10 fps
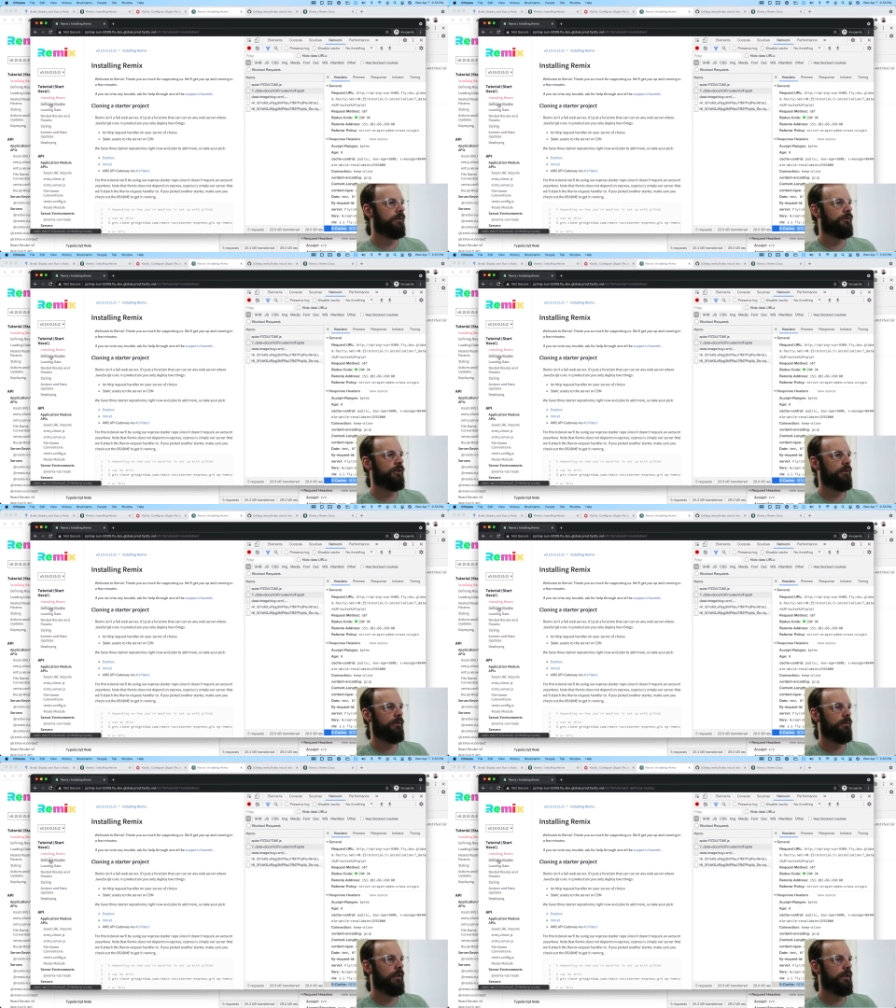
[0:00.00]

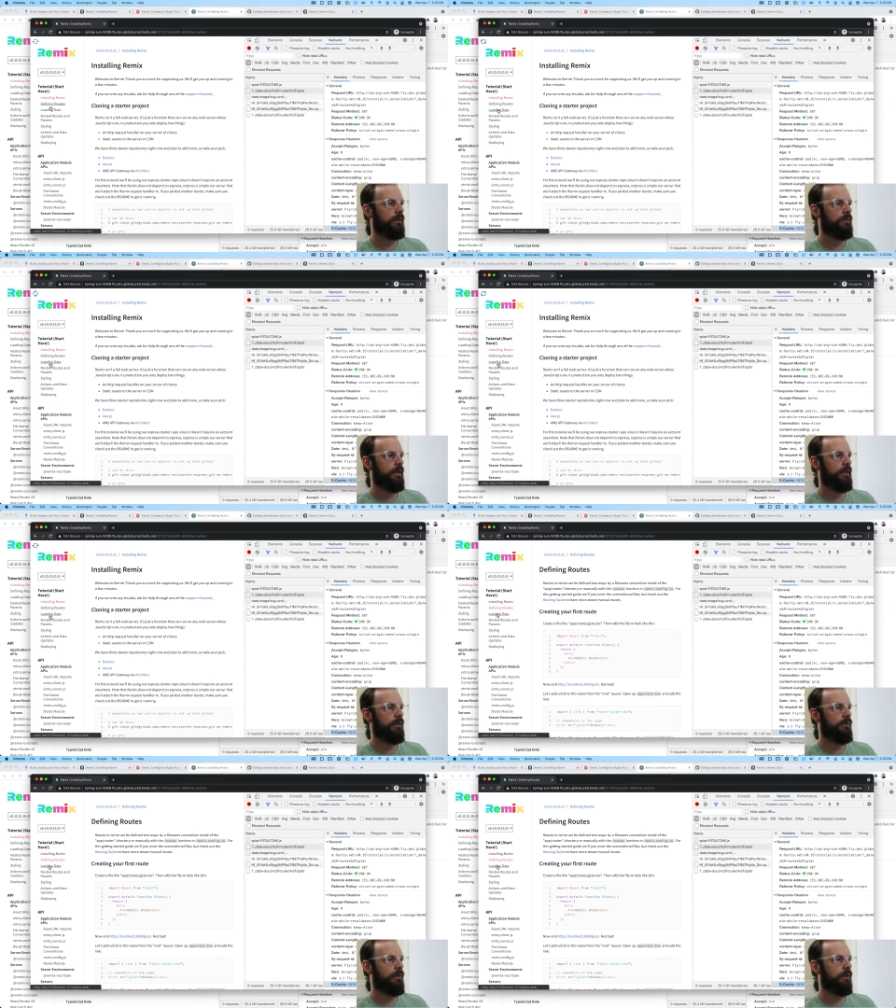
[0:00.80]
So I can like
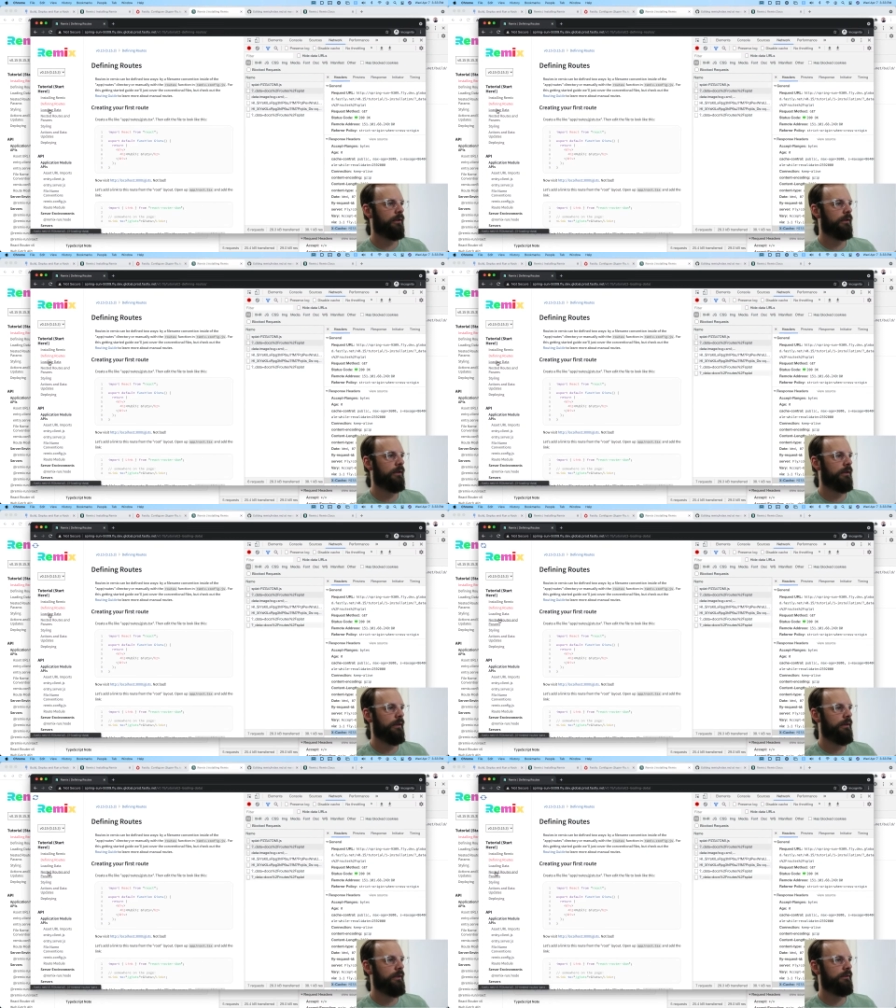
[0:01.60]
go and click on all of
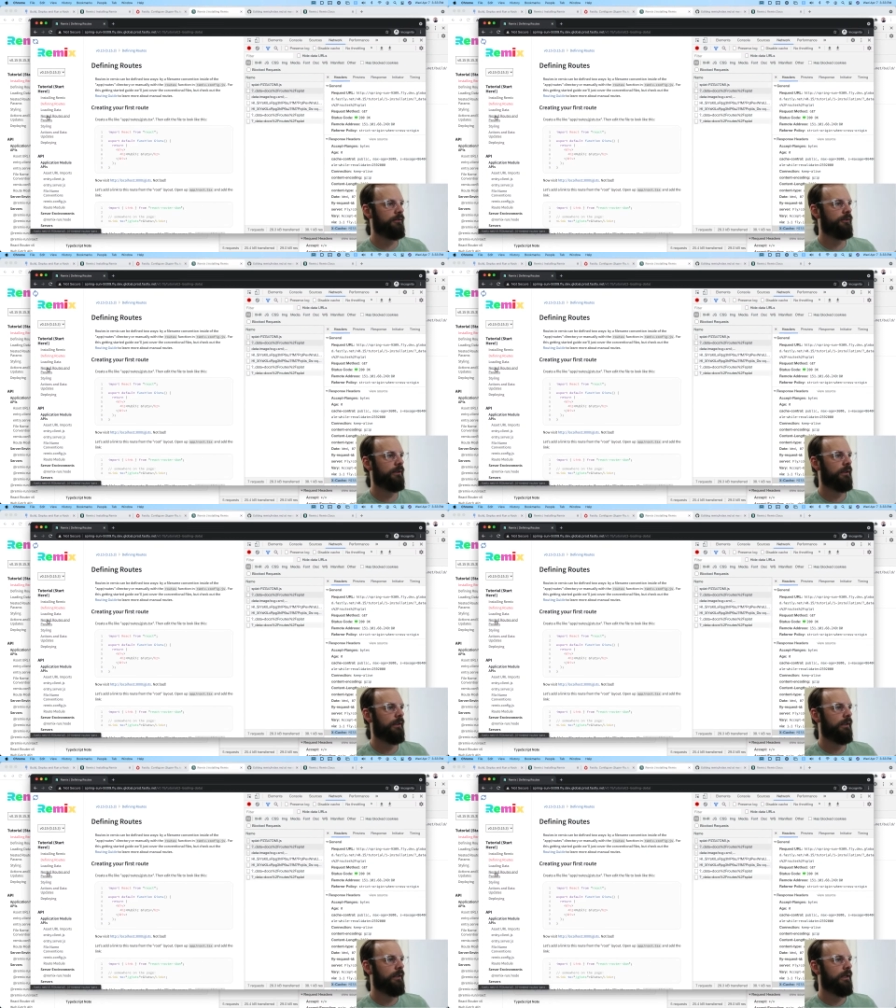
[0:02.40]
these,
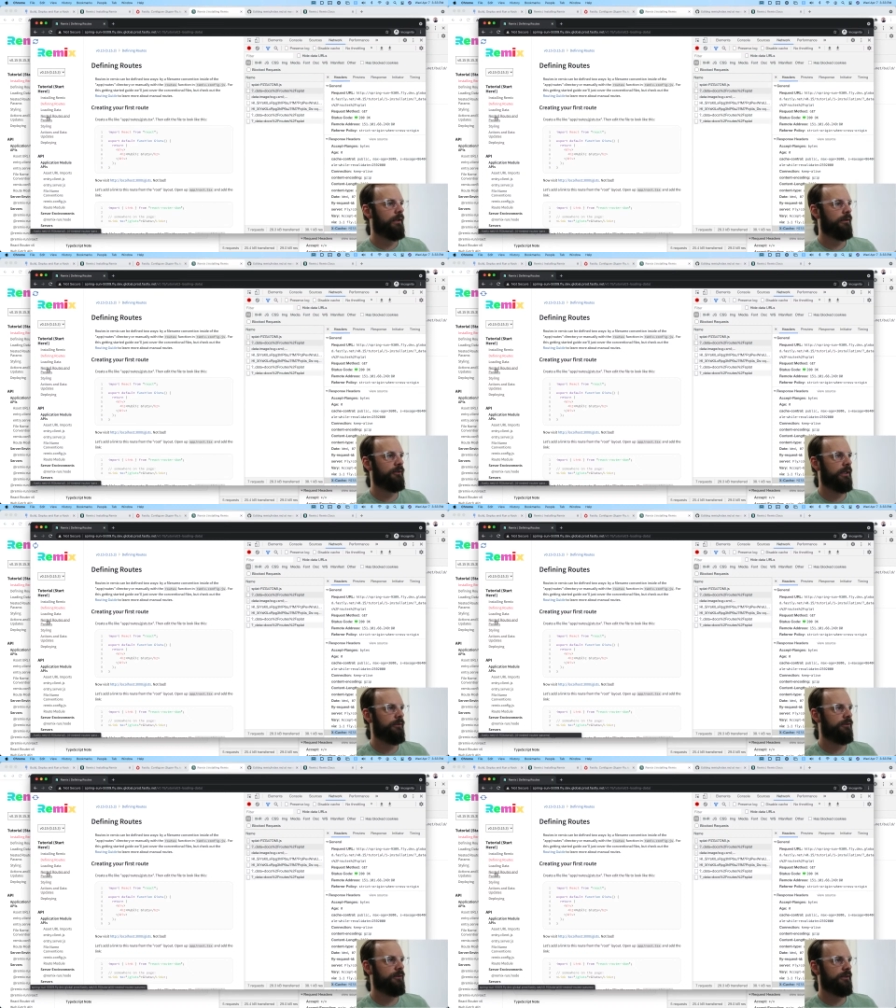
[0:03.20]
and notice how
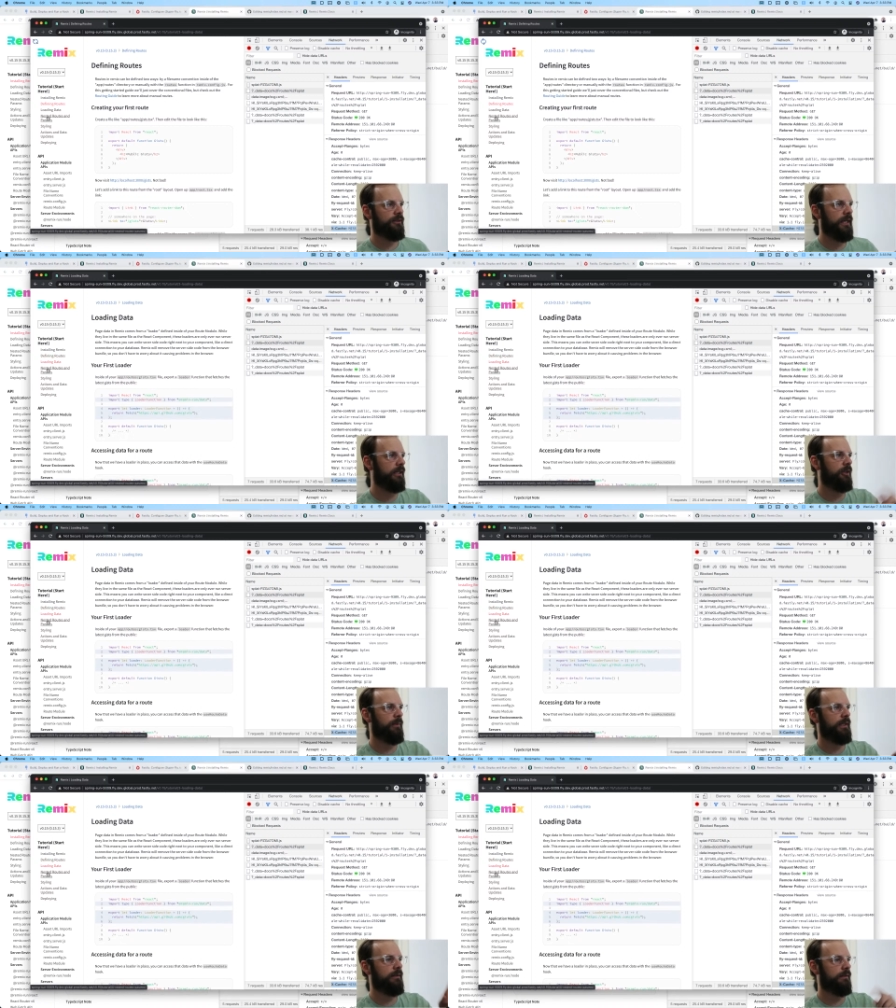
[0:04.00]
it's taken a
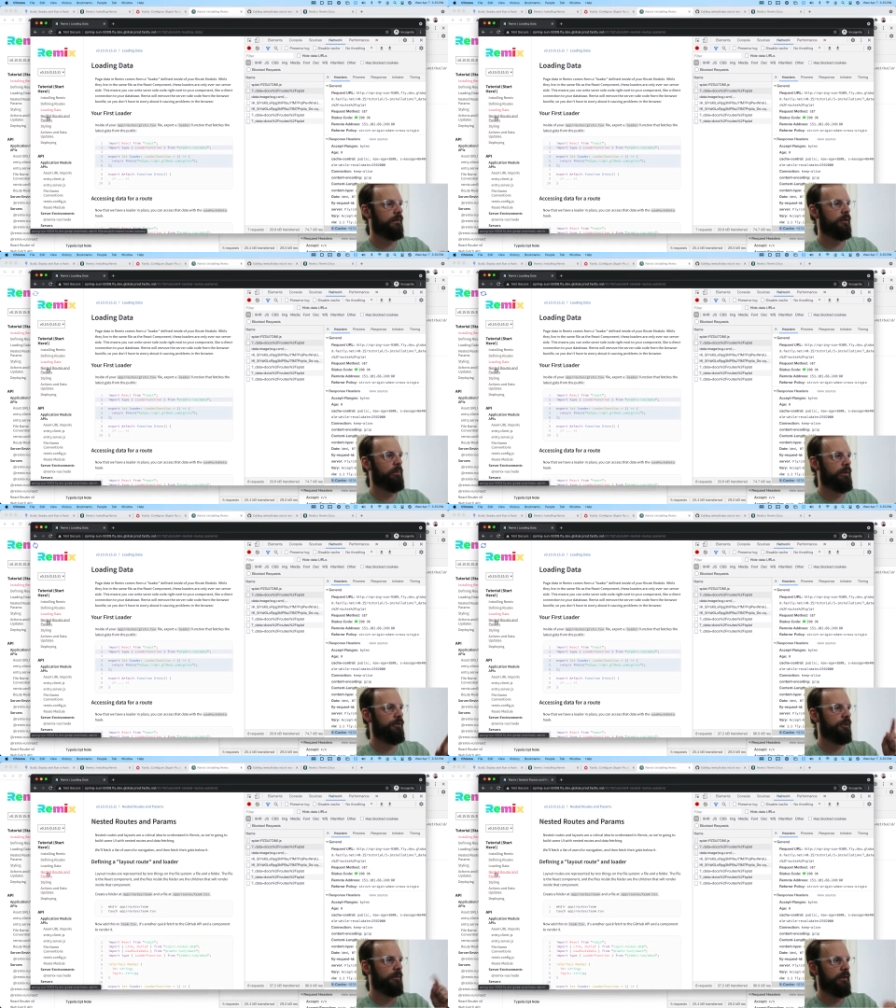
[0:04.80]
minute to build
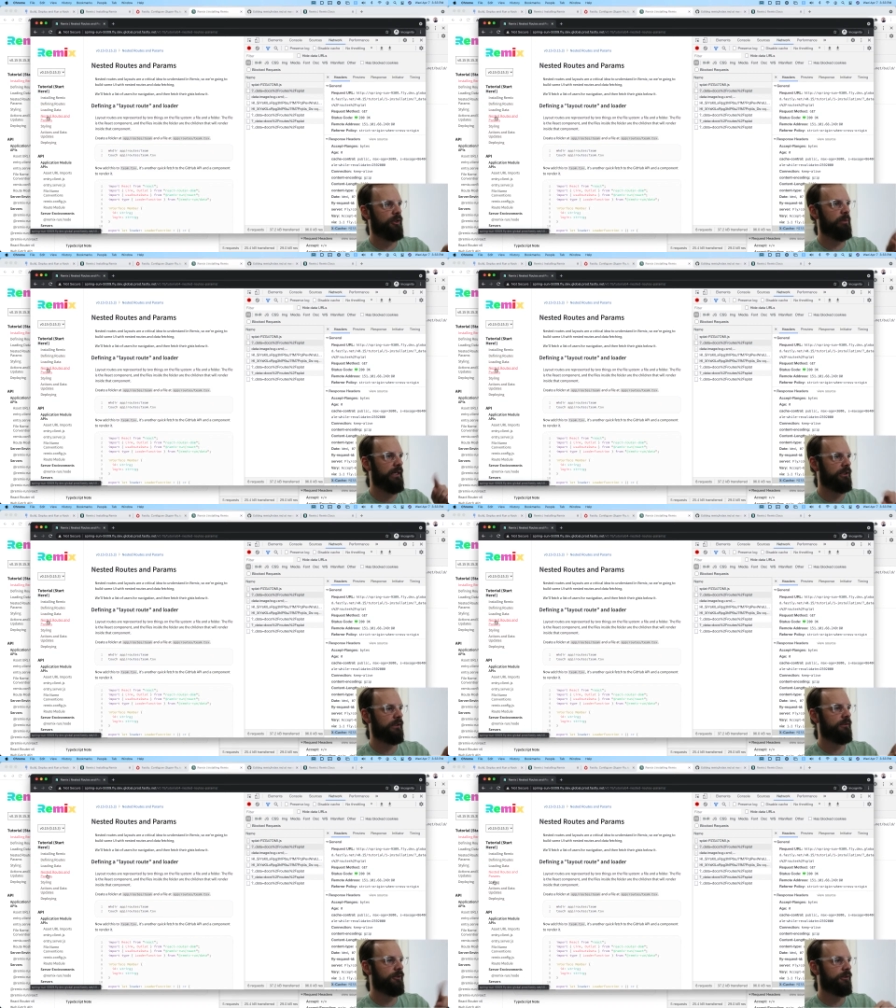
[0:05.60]
some of these
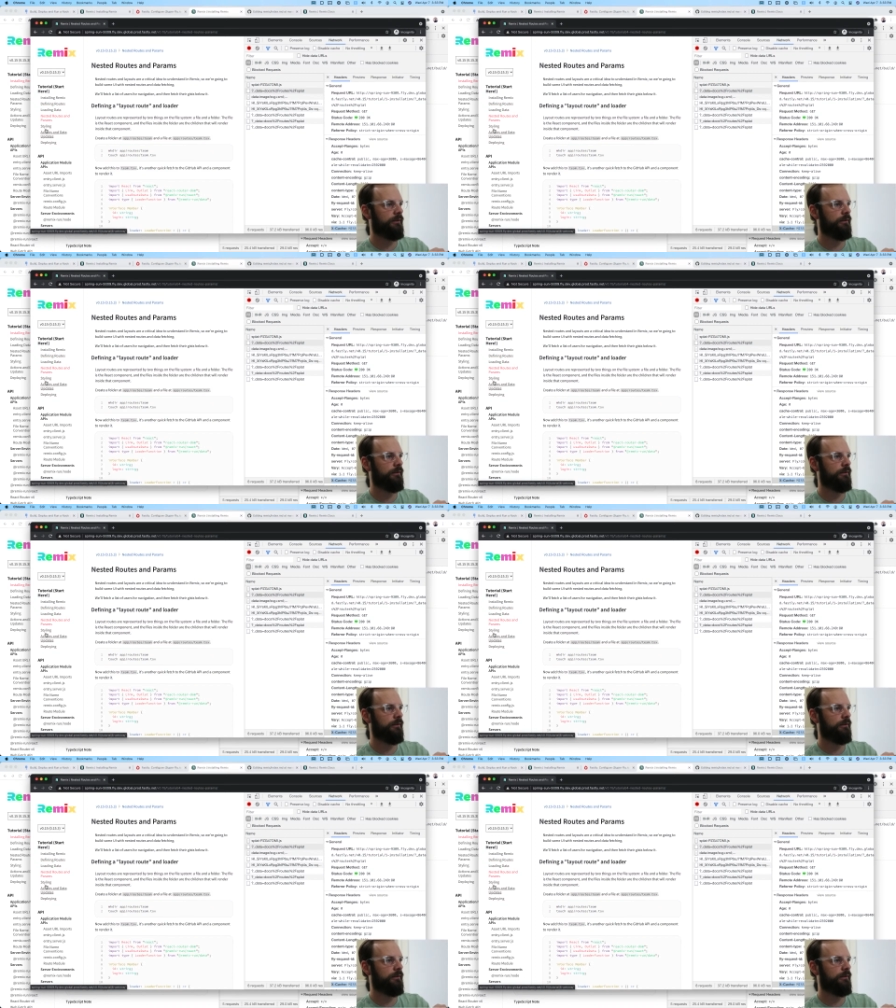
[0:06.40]
pages,